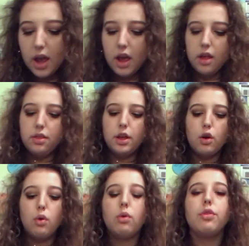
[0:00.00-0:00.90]
and they
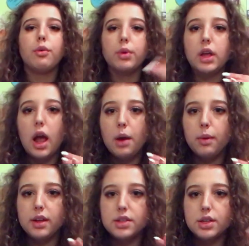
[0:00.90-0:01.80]
go they're really
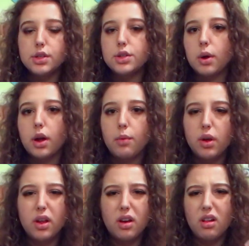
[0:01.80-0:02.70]
high-waisted so I can
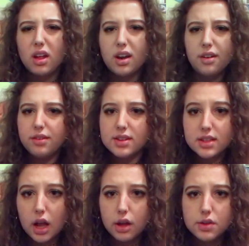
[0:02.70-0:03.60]
wear like a lot of different
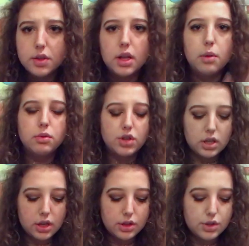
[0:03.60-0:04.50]
styles with them which I
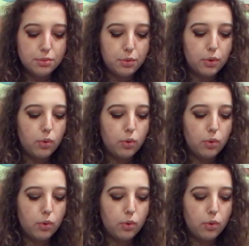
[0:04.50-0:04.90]
think is super